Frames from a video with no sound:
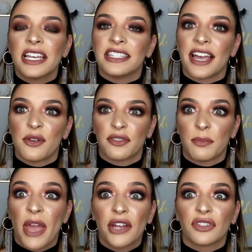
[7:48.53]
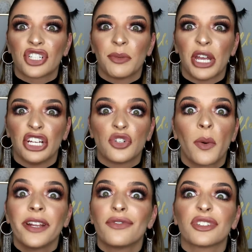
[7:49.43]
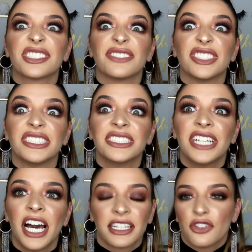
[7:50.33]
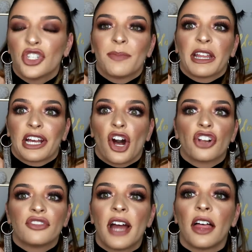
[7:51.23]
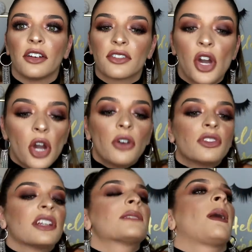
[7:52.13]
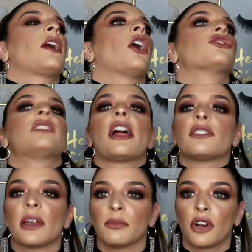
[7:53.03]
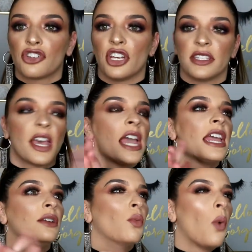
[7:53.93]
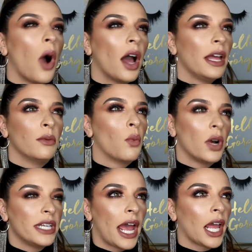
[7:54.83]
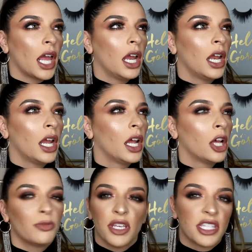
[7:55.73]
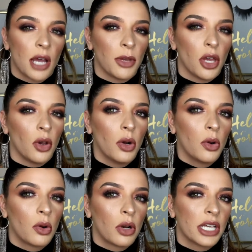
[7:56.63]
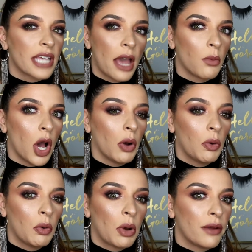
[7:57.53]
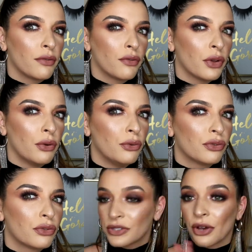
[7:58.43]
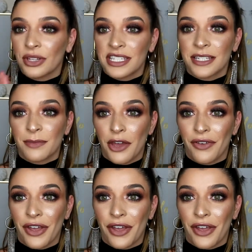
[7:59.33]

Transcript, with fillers: is that you have to pay for shipping 24/7 unless you spend like $100. Who's gonna spend $100 on brushes in one day? Please tell me who, because I won't. I refuse. So this is my